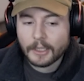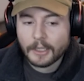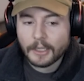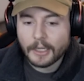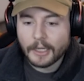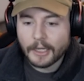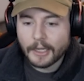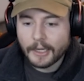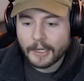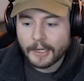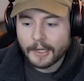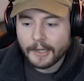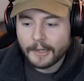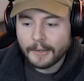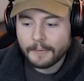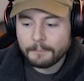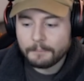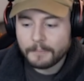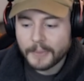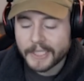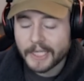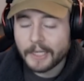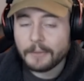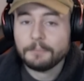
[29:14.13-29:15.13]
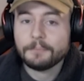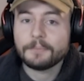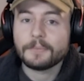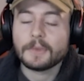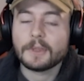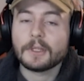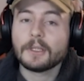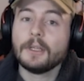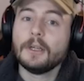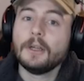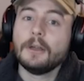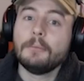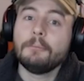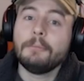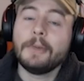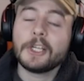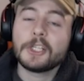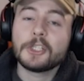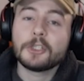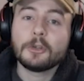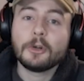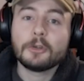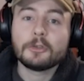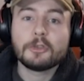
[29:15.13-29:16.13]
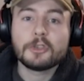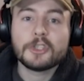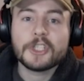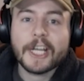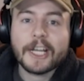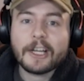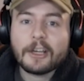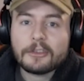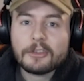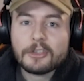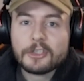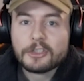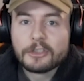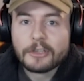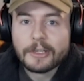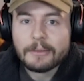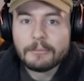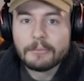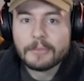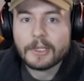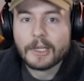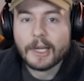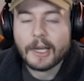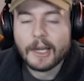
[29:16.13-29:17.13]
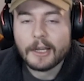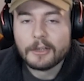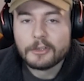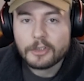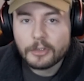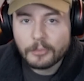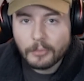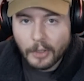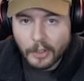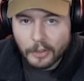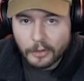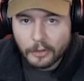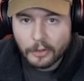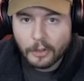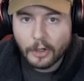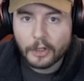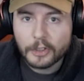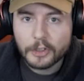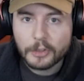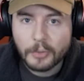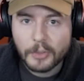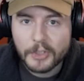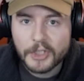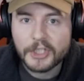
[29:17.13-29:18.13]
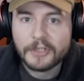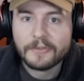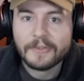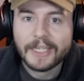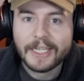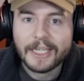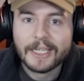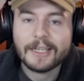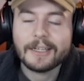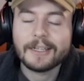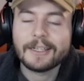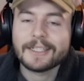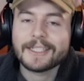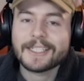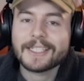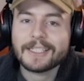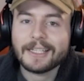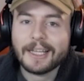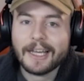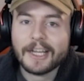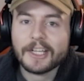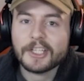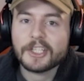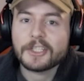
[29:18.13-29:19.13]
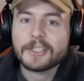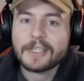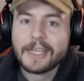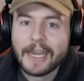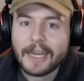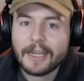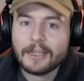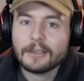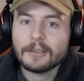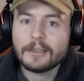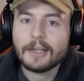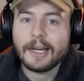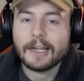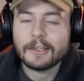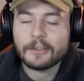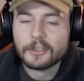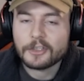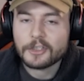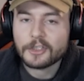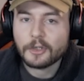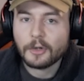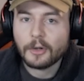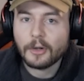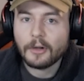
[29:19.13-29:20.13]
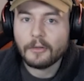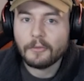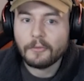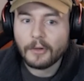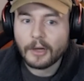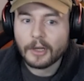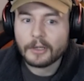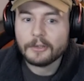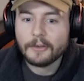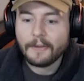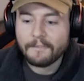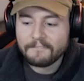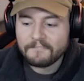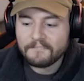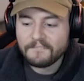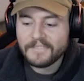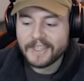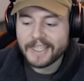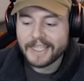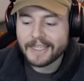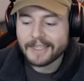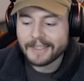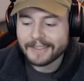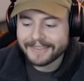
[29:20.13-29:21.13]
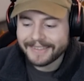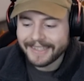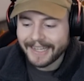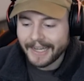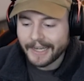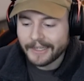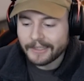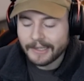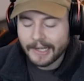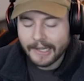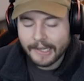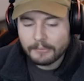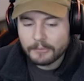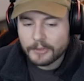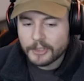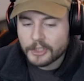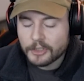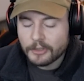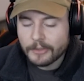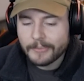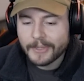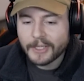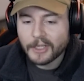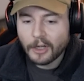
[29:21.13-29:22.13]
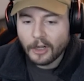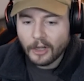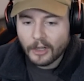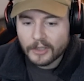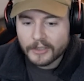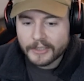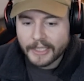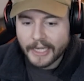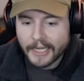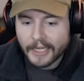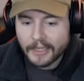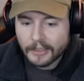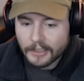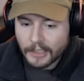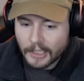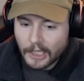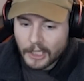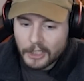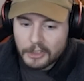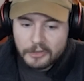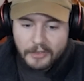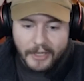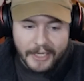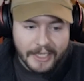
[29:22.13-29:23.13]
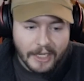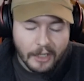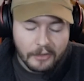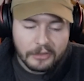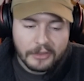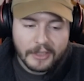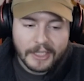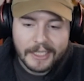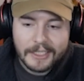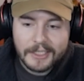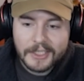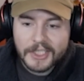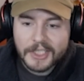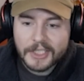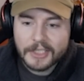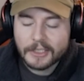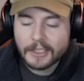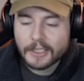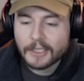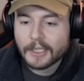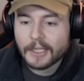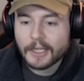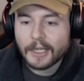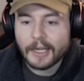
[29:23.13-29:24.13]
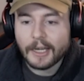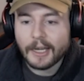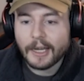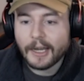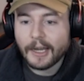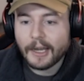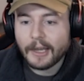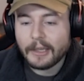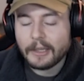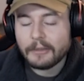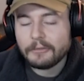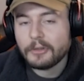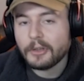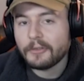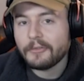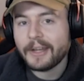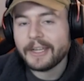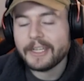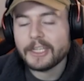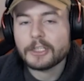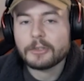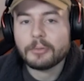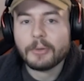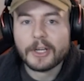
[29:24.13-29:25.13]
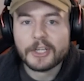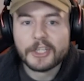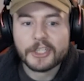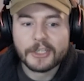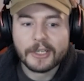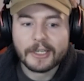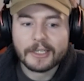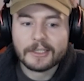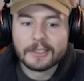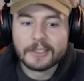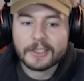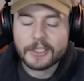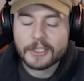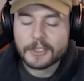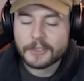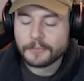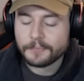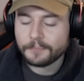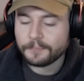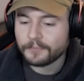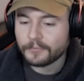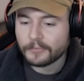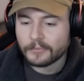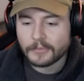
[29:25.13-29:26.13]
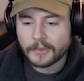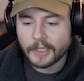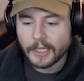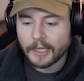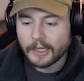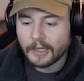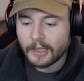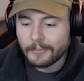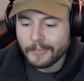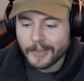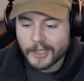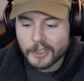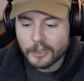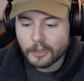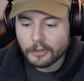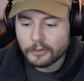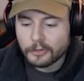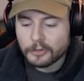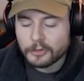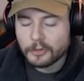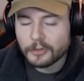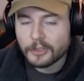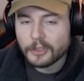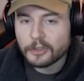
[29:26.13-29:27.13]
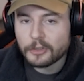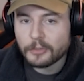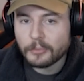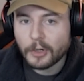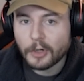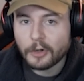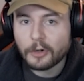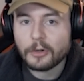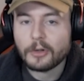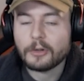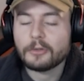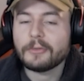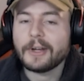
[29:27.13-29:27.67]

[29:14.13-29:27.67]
But yeah, make sure to check out the stream tomorrow on Twitch TV/Kayle_1v9. I'll be streaming all day, trying out things. If you have any questions, then make sure to tune in tomorrow.